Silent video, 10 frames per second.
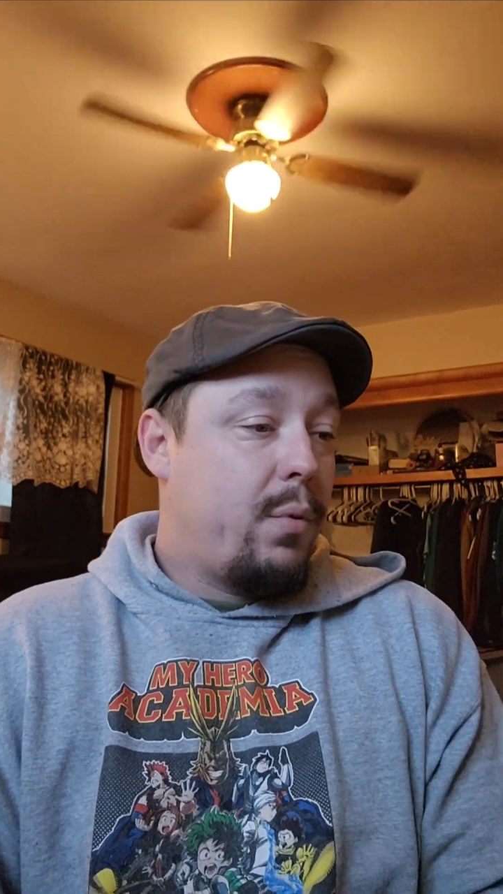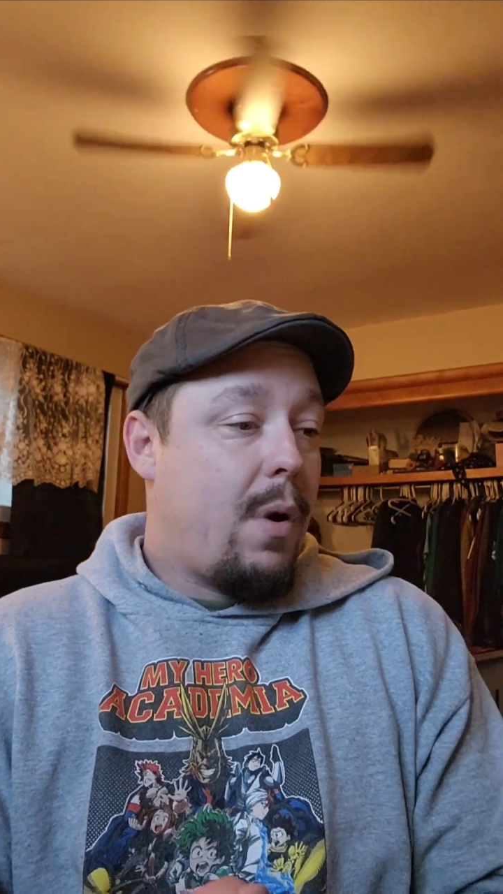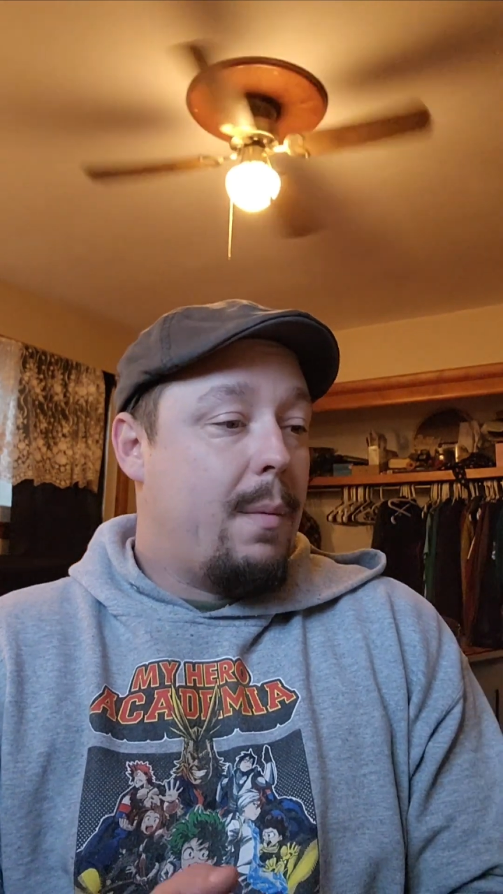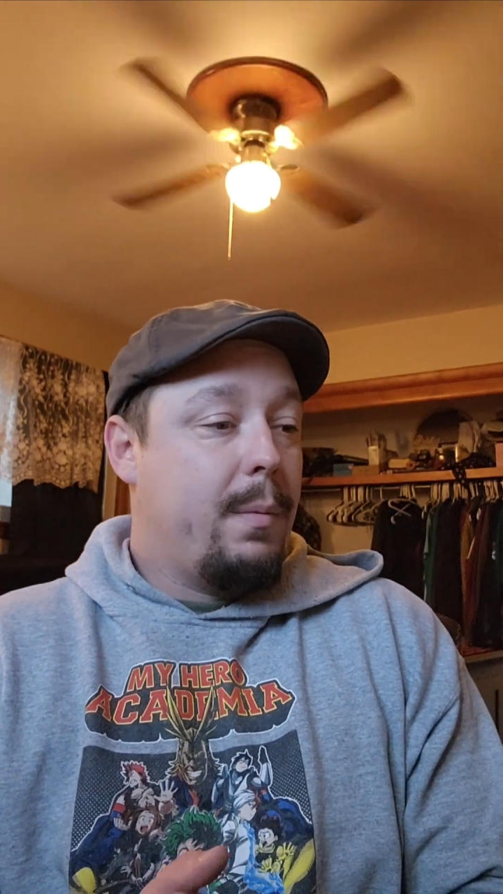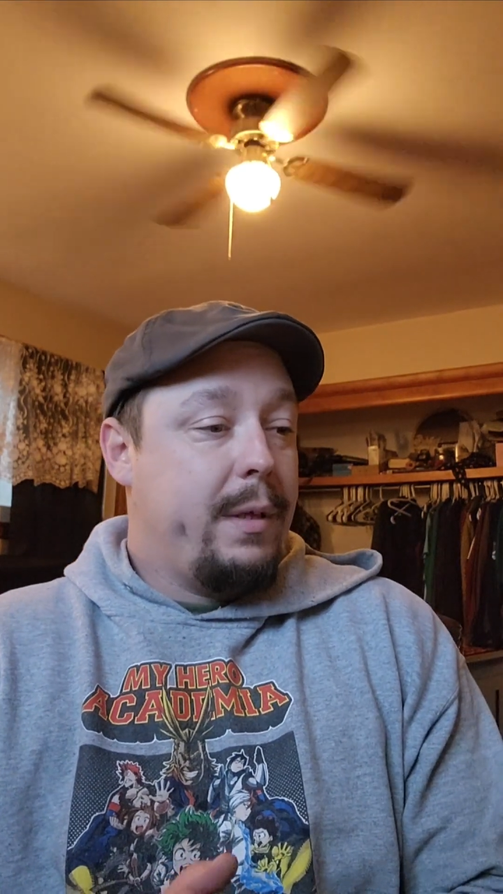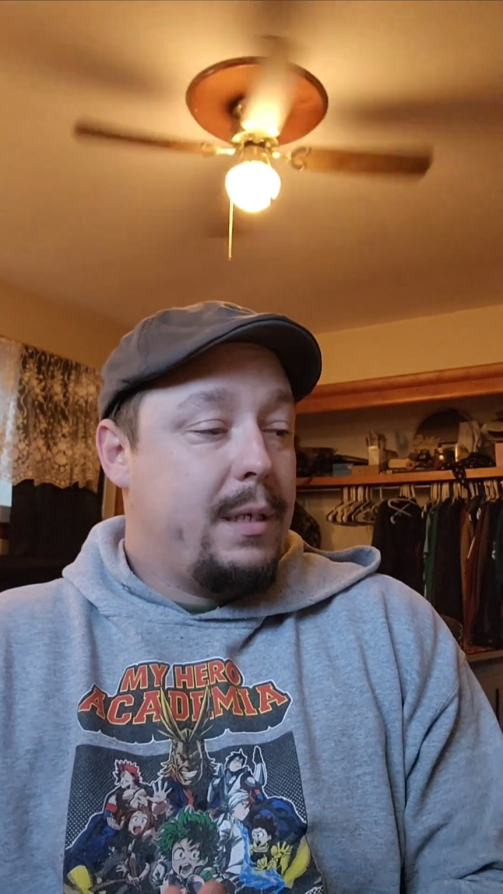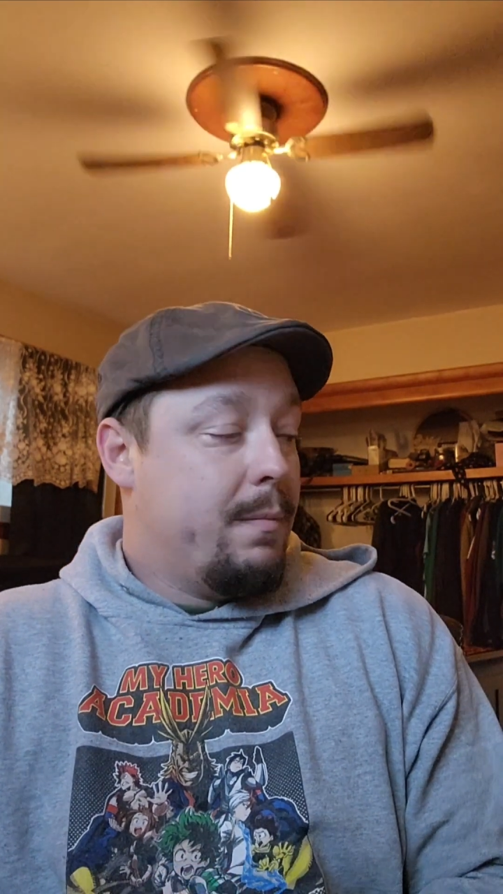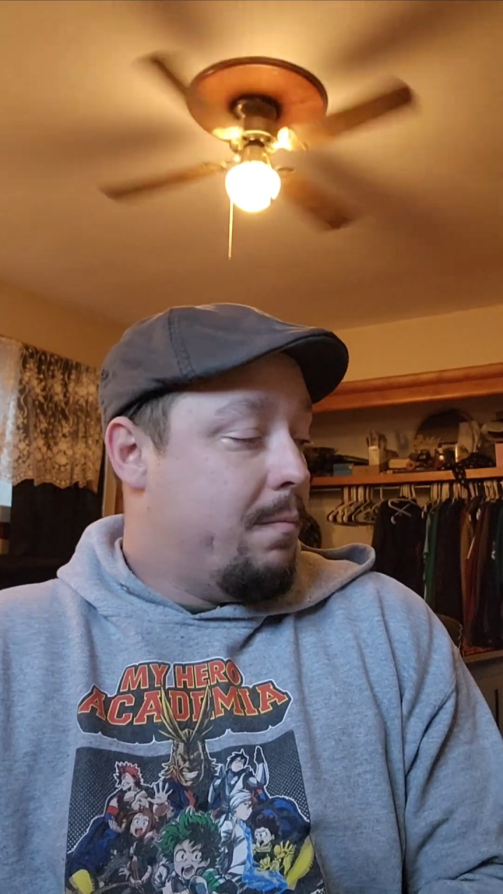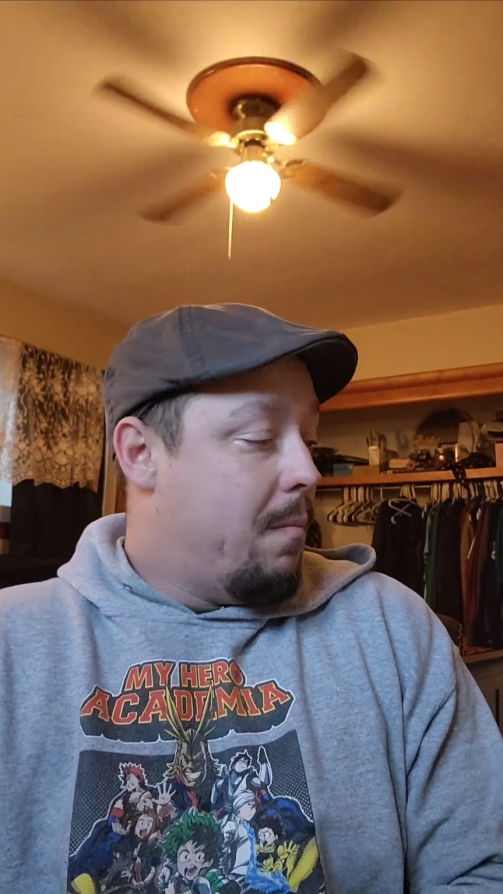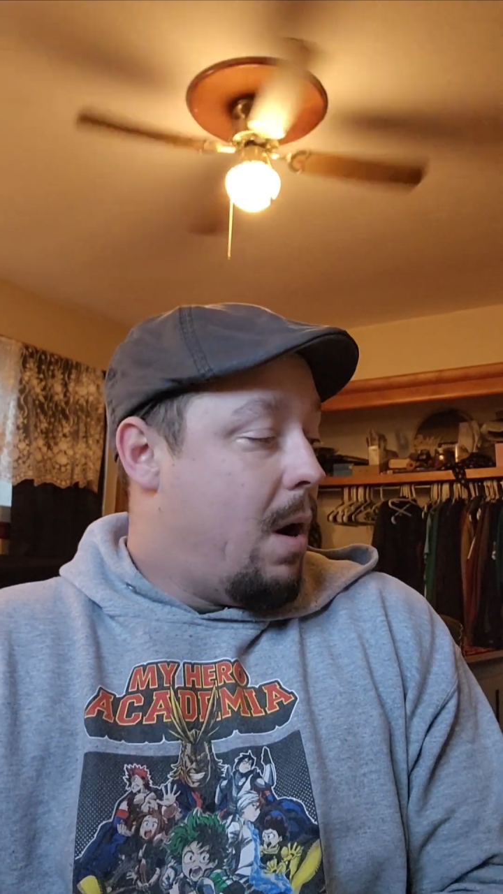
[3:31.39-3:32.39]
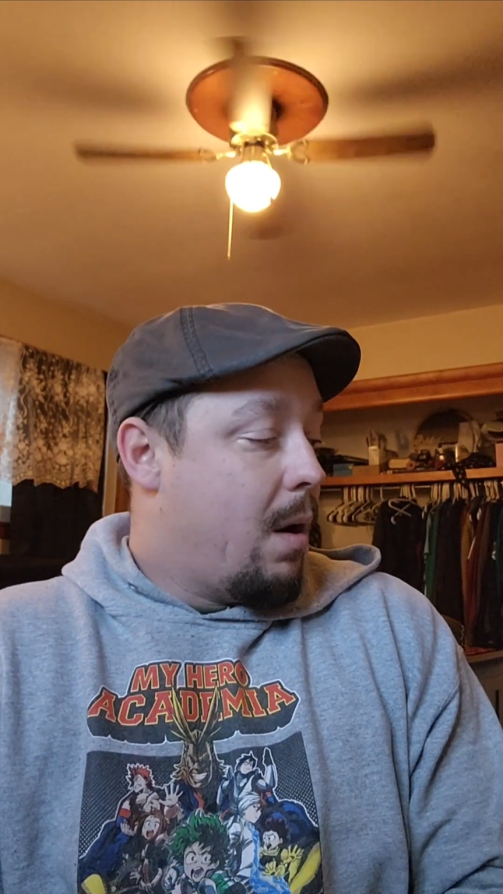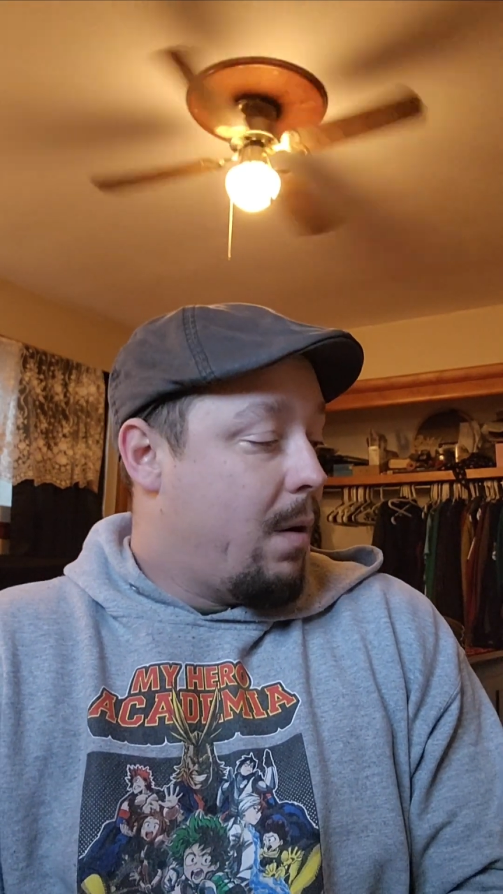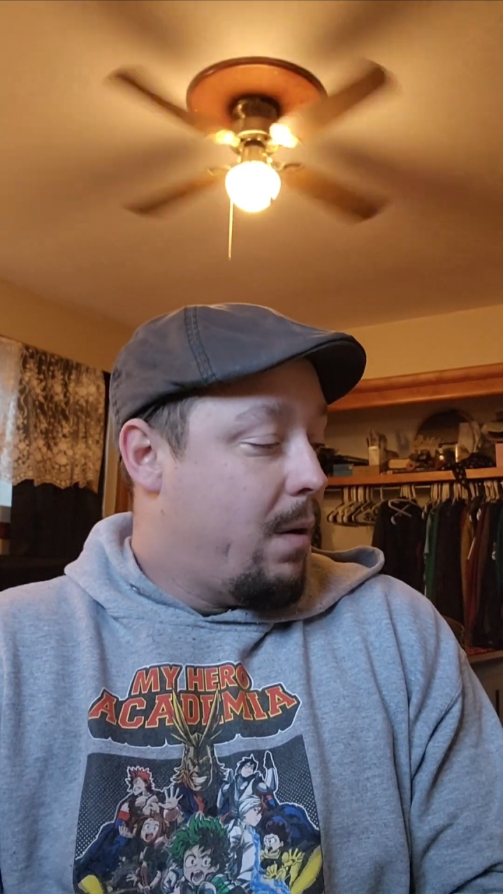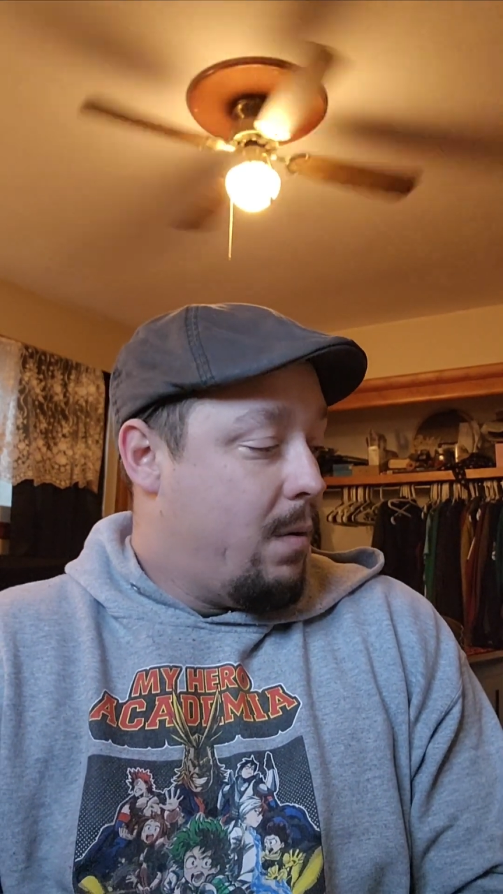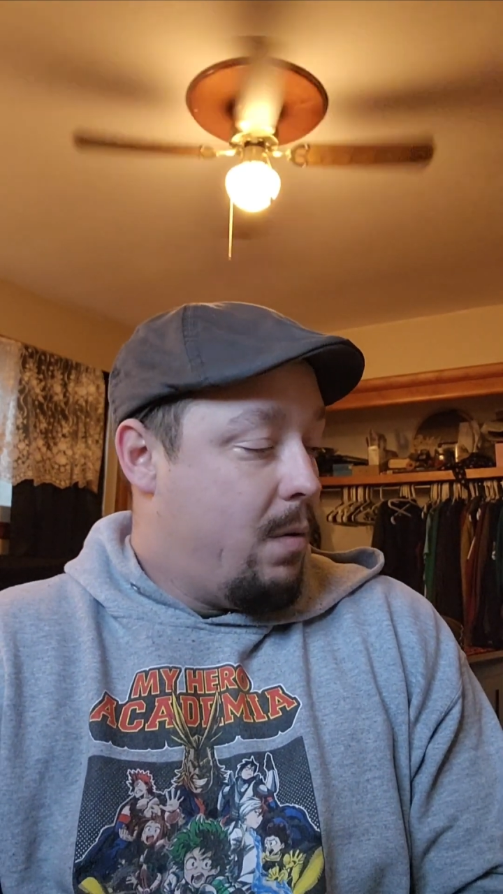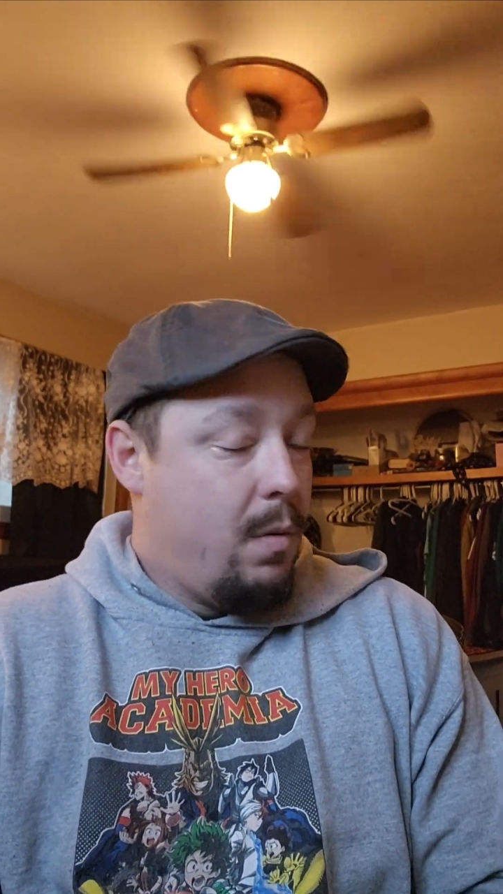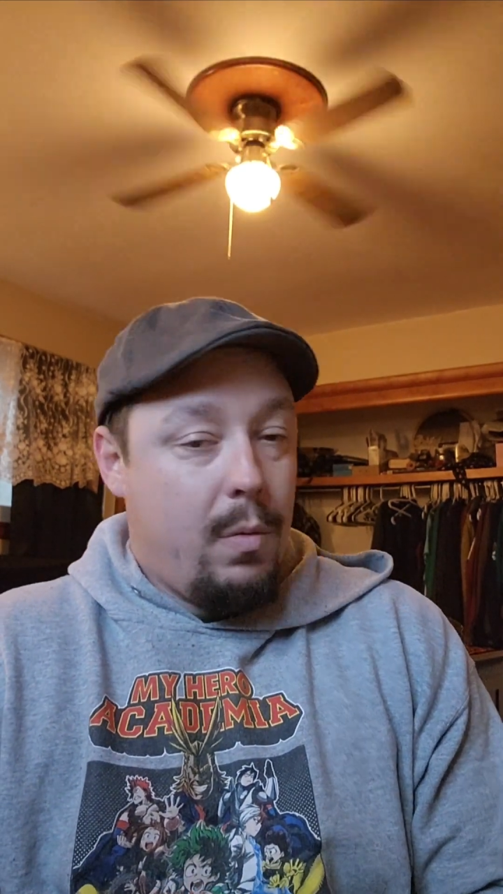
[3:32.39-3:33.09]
probably tomorrow,